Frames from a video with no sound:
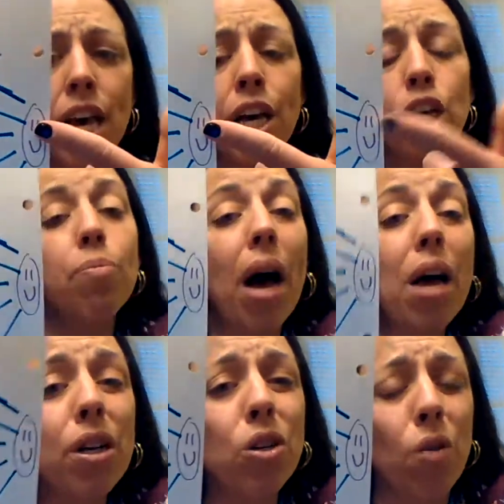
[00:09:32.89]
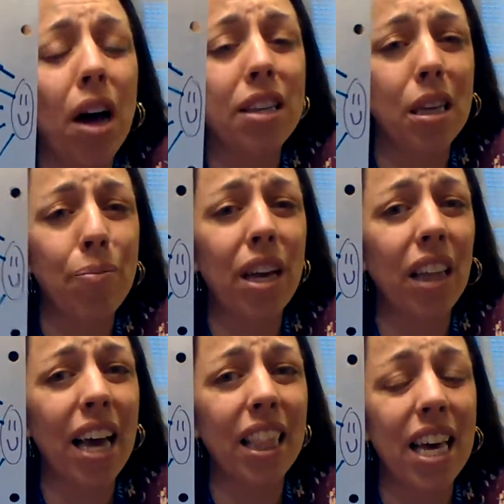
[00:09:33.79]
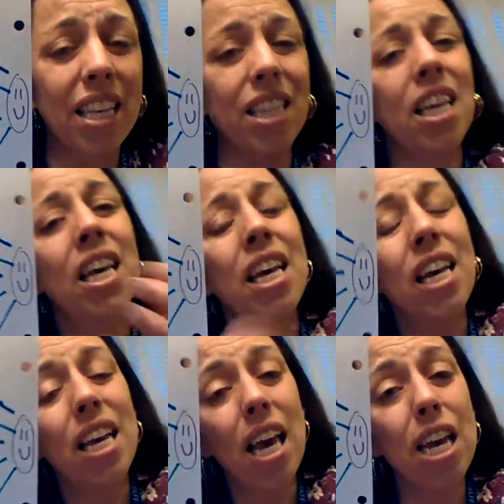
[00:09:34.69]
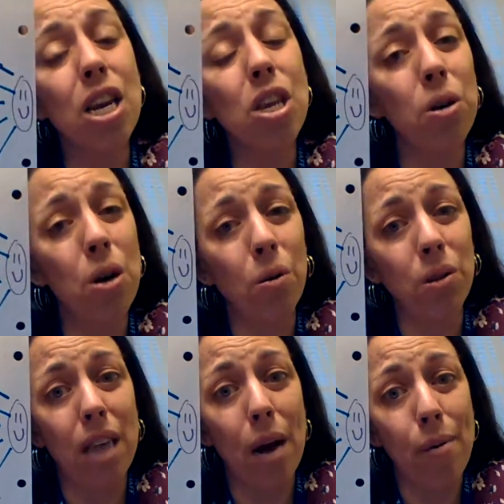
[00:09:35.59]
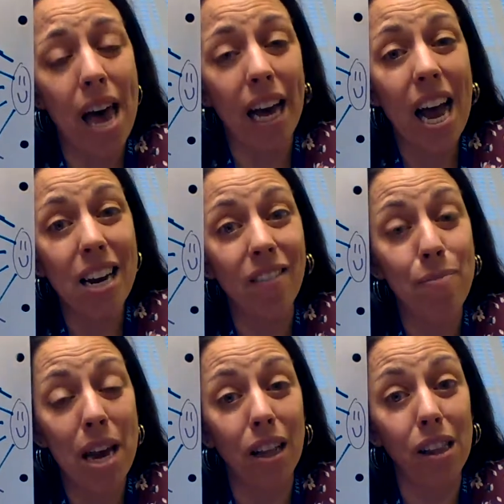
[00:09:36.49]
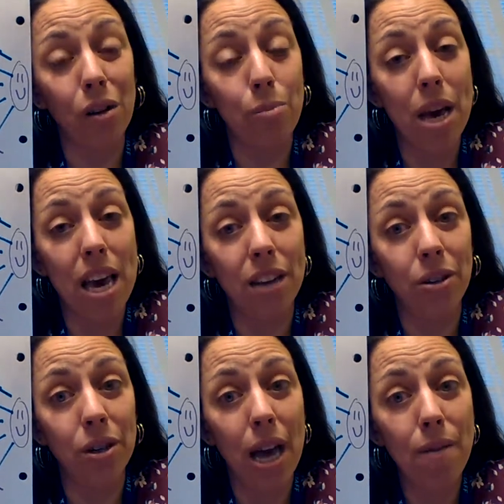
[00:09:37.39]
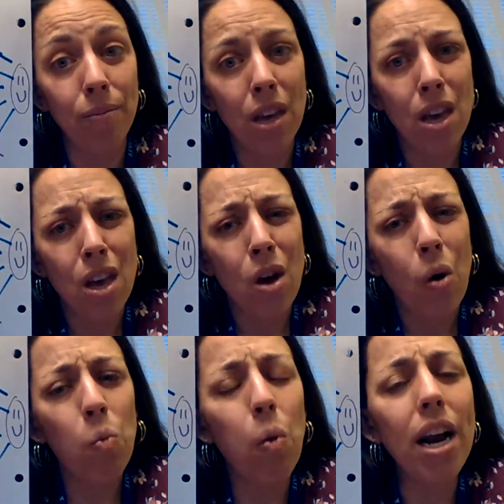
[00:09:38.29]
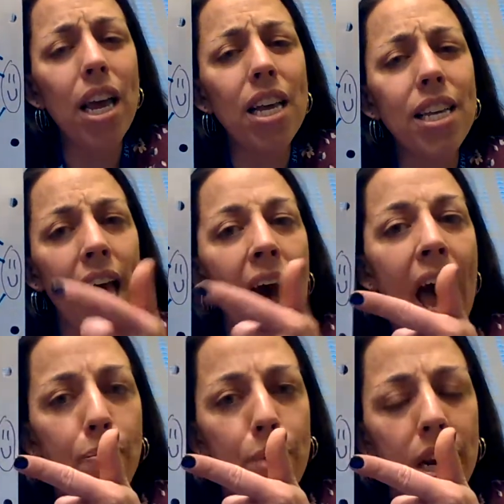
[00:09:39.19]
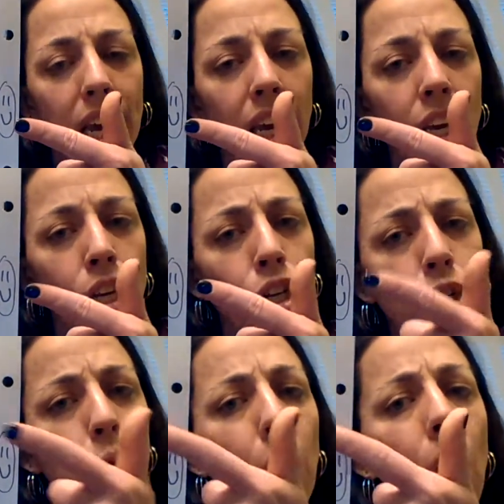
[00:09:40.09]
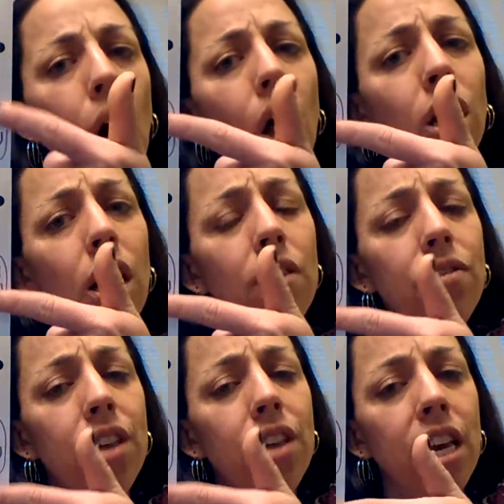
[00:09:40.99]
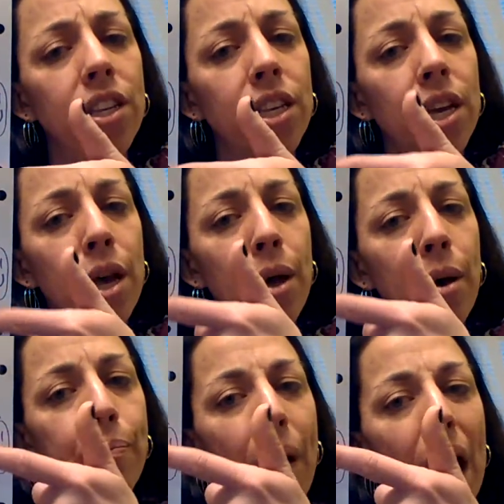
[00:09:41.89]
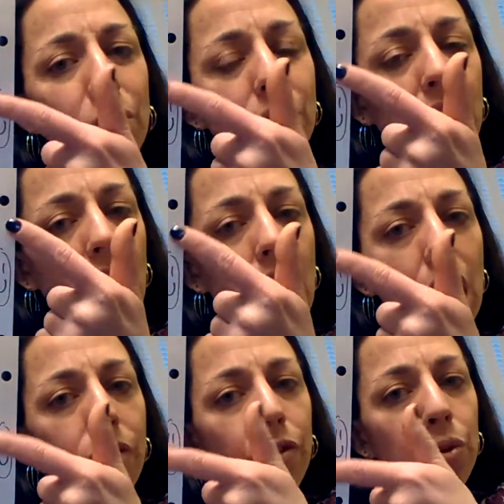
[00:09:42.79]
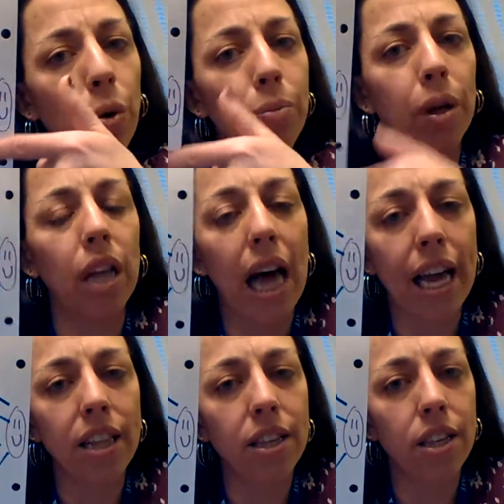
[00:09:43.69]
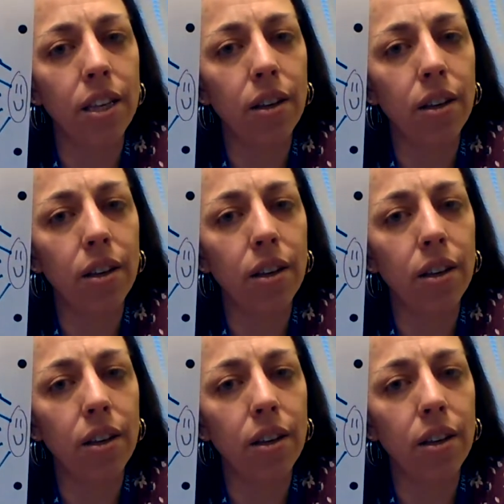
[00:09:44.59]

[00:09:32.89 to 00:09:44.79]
You might want to draw something like this in your notes that we kind of made a little bit yesterday. What is happening to all of these bouncing off normal lines?